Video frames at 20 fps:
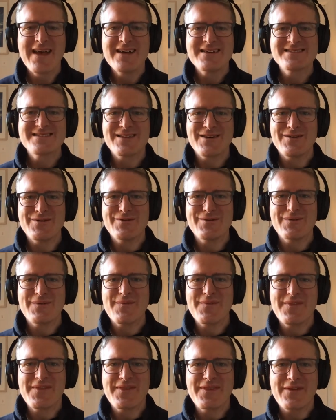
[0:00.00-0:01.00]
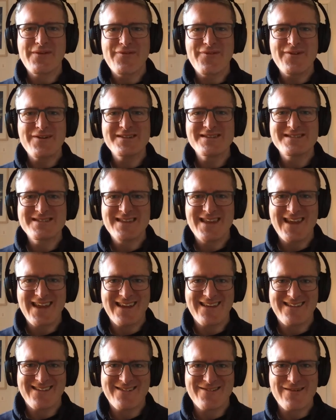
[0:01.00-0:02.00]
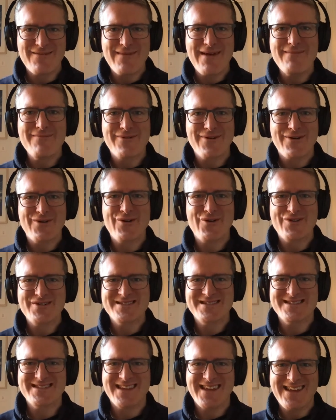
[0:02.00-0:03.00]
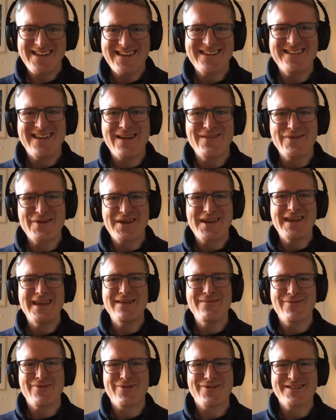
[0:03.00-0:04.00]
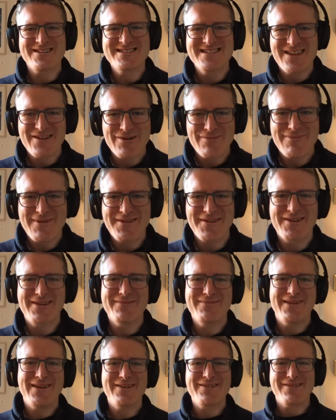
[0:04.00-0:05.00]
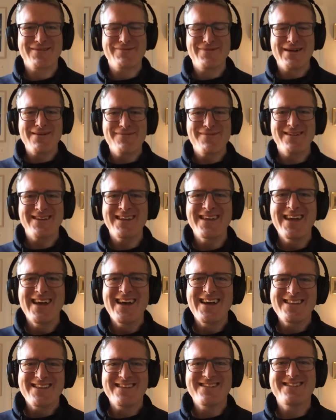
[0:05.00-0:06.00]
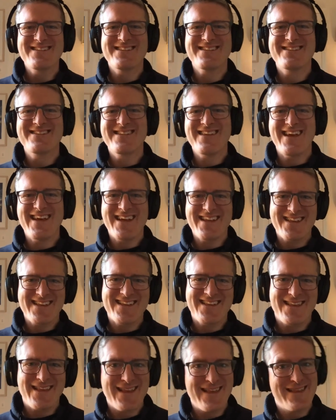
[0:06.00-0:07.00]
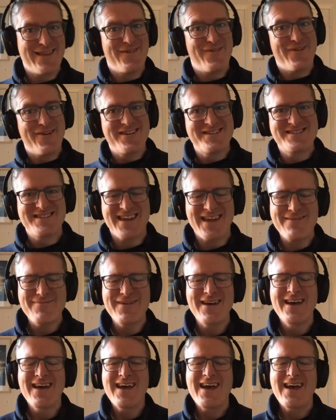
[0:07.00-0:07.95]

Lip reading: So the first thing to remember, of course, is that you need to have your keyboard set up on your computer properly. This is the first step.